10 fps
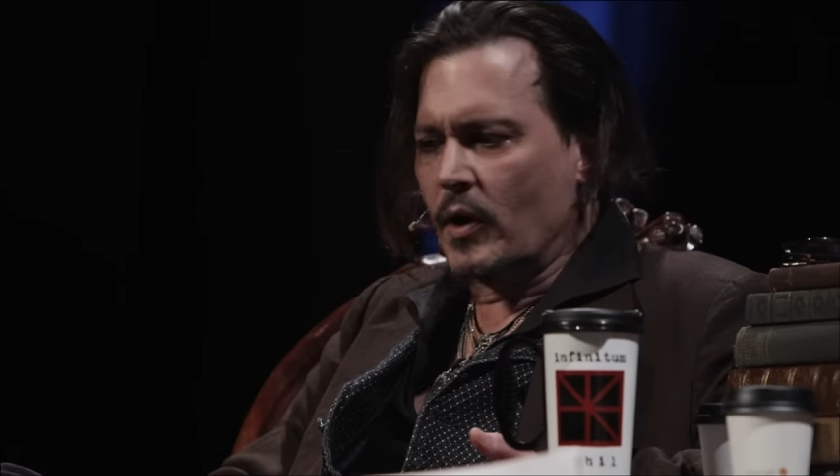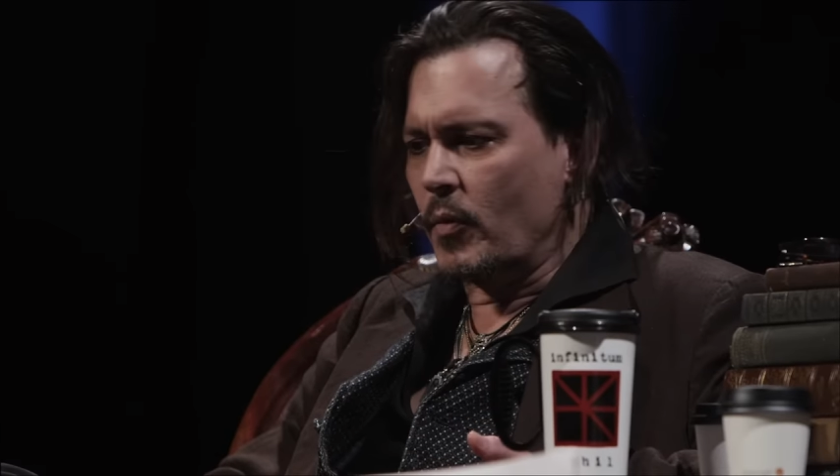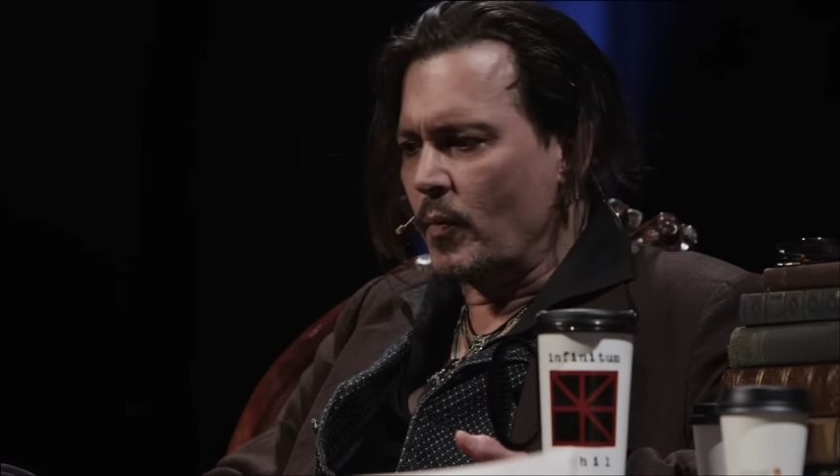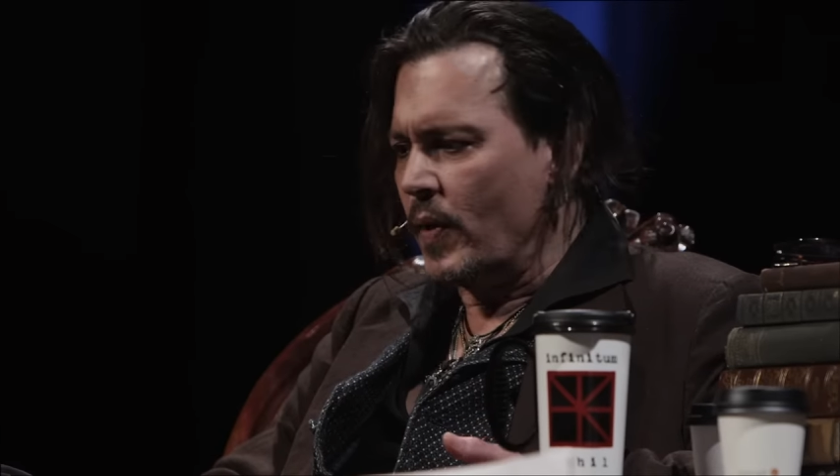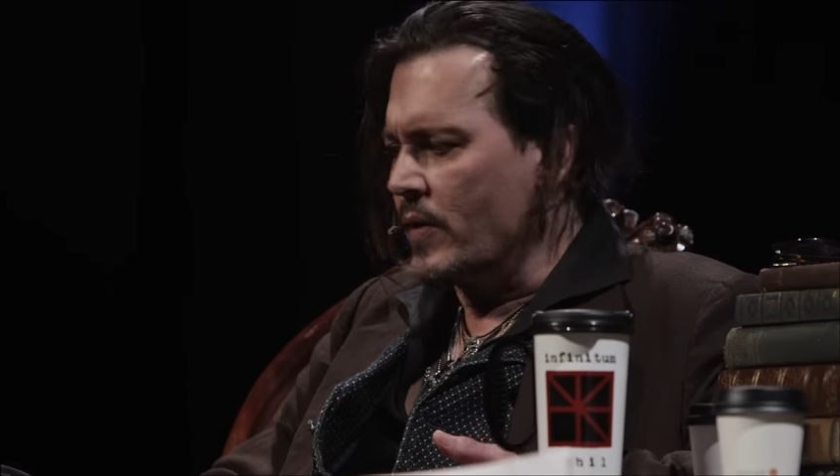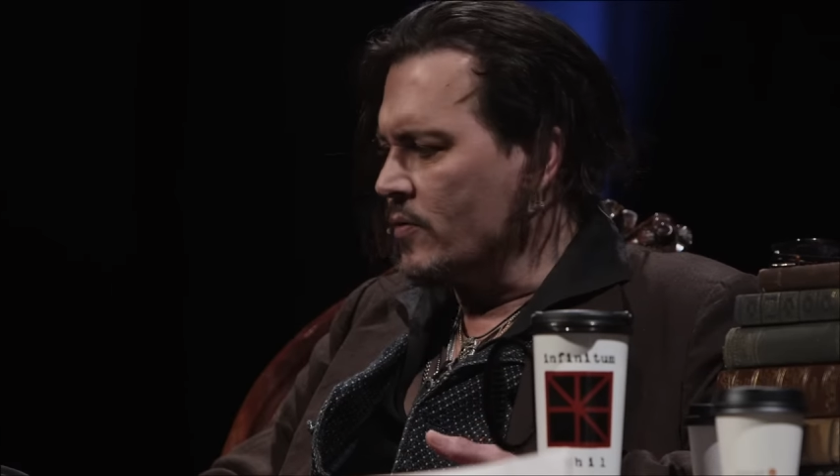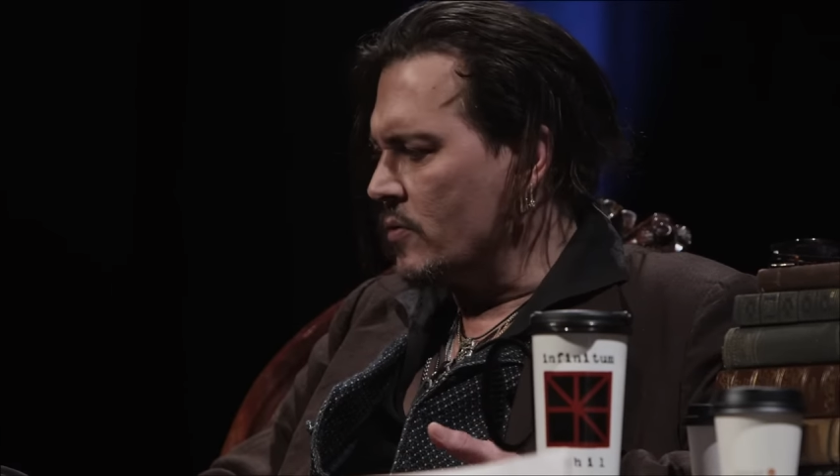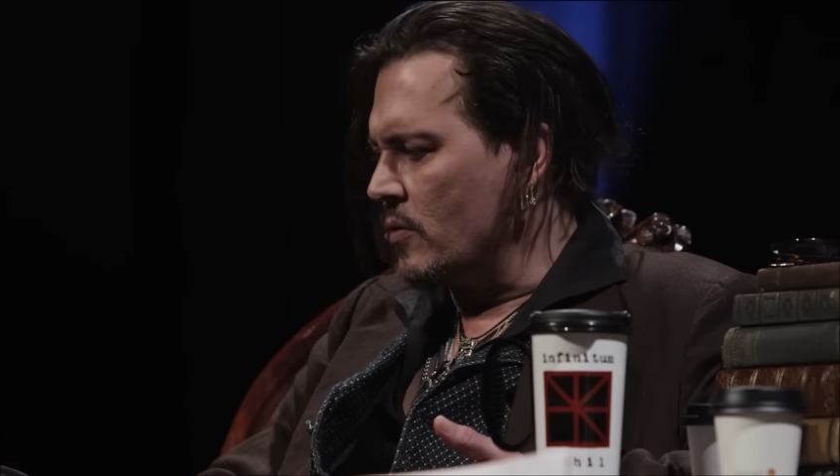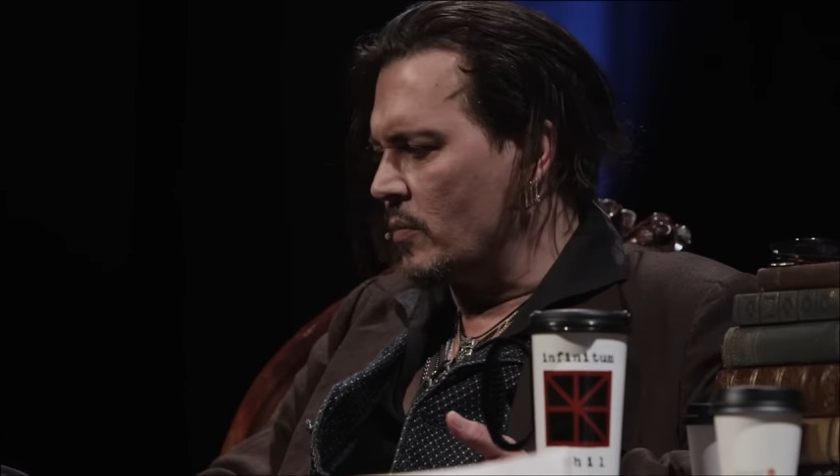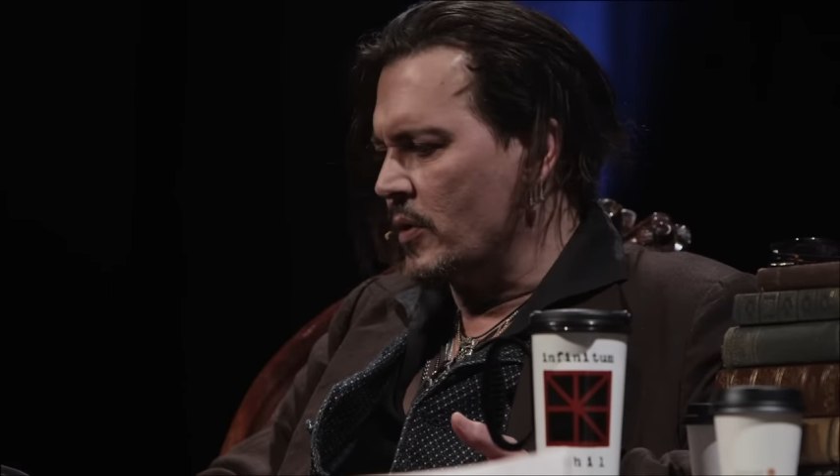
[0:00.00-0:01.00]
up a
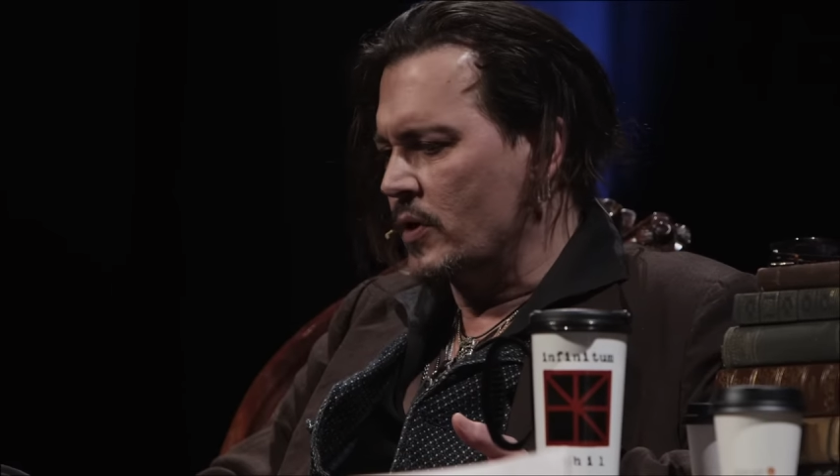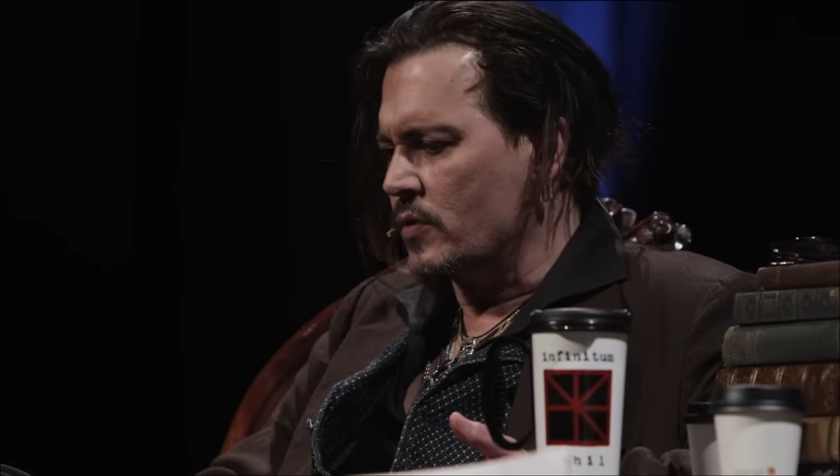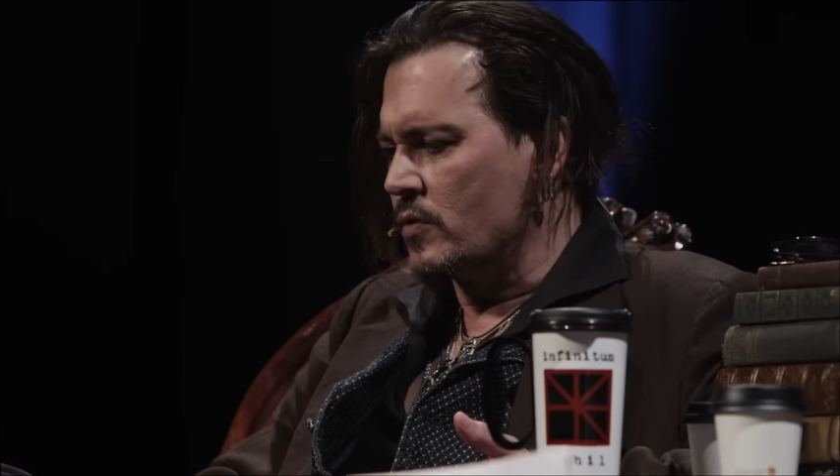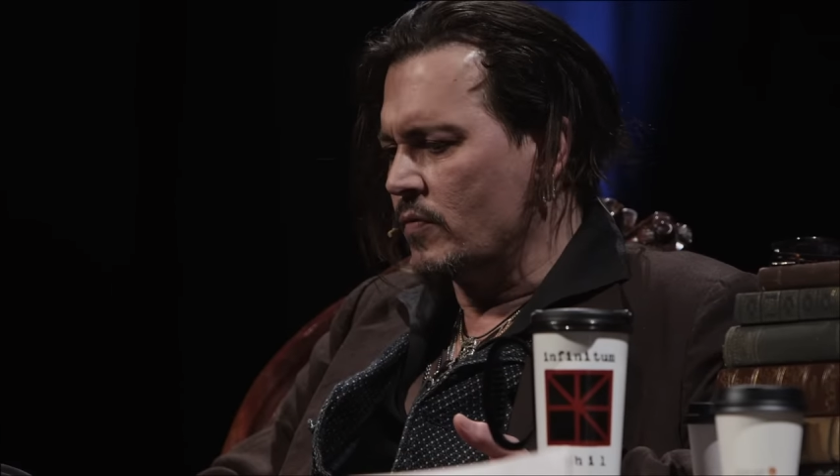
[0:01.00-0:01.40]
pencil because you